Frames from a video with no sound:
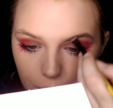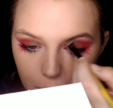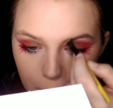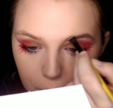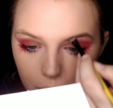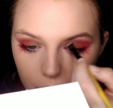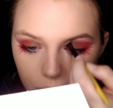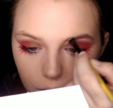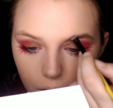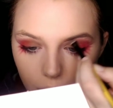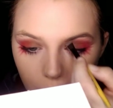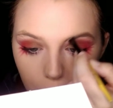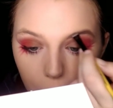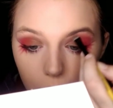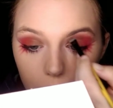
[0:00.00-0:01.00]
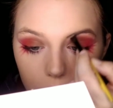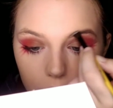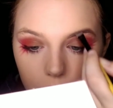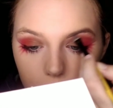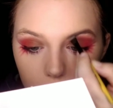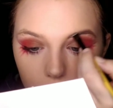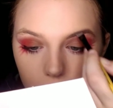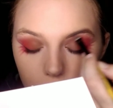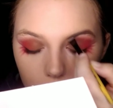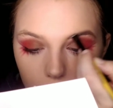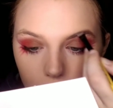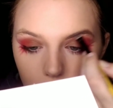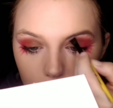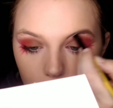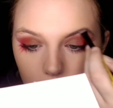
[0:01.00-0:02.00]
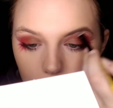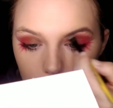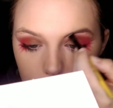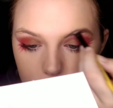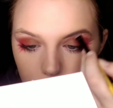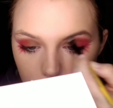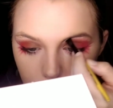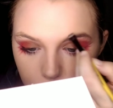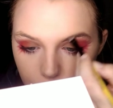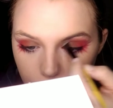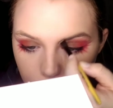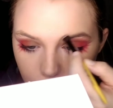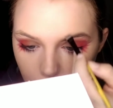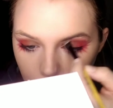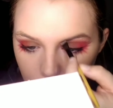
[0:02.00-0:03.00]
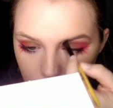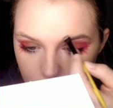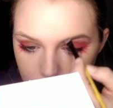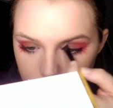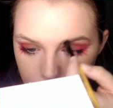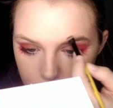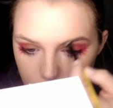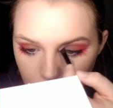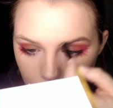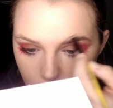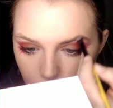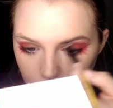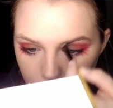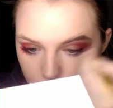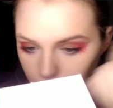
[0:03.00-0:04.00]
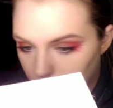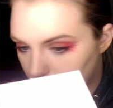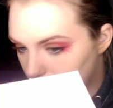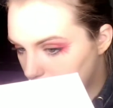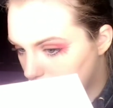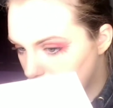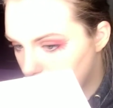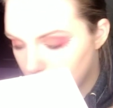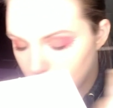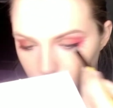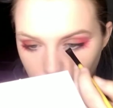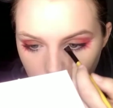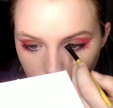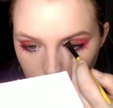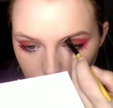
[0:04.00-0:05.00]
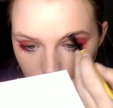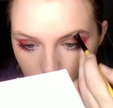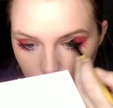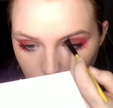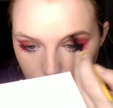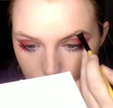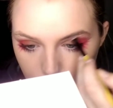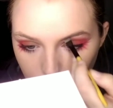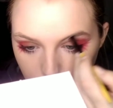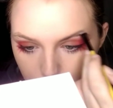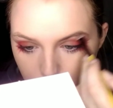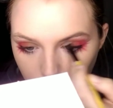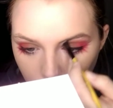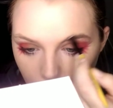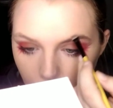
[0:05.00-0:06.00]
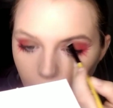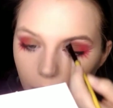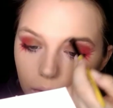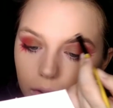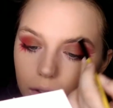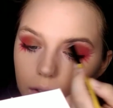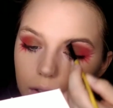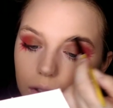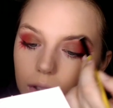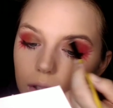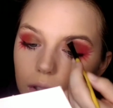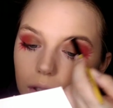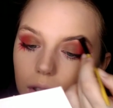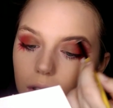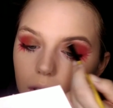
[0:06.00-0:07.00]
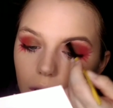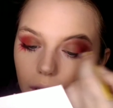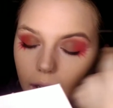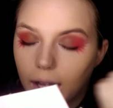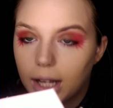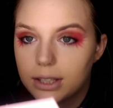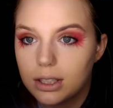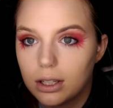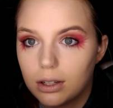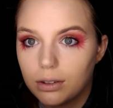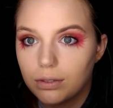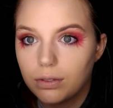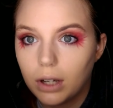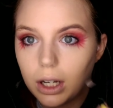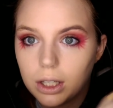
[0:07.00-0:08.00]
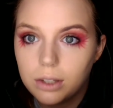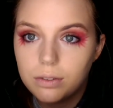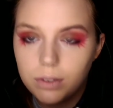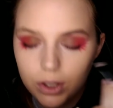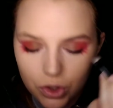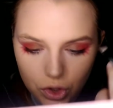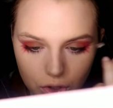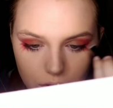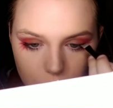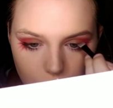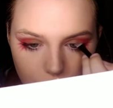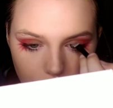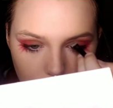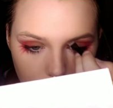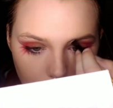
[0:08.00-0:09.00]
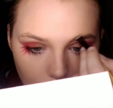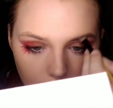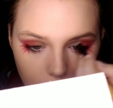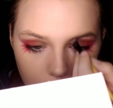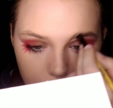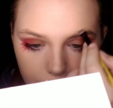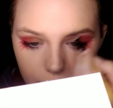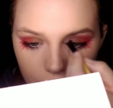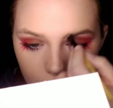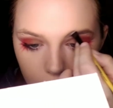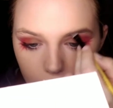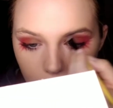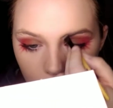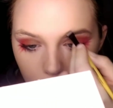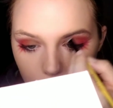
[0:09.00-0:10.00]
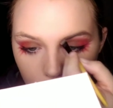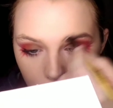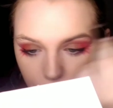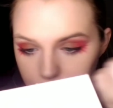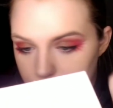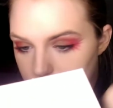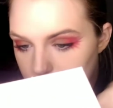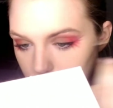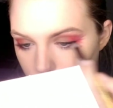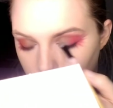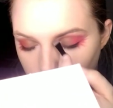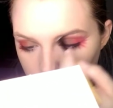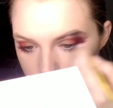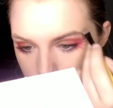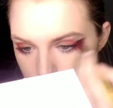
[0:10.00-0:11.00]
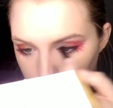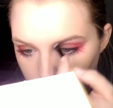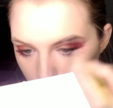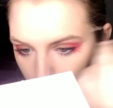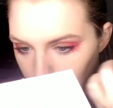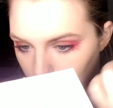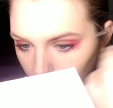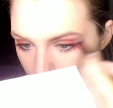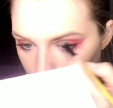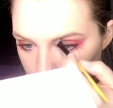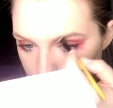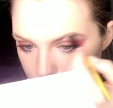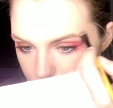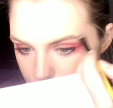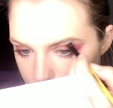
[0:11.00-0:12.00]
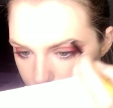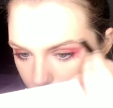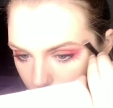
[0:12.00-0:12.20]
I'm going to push it upwards because then it fades into kind of like a natural brow and it has that defined feature to it that I like. I don't know, this is how I like to do my brows.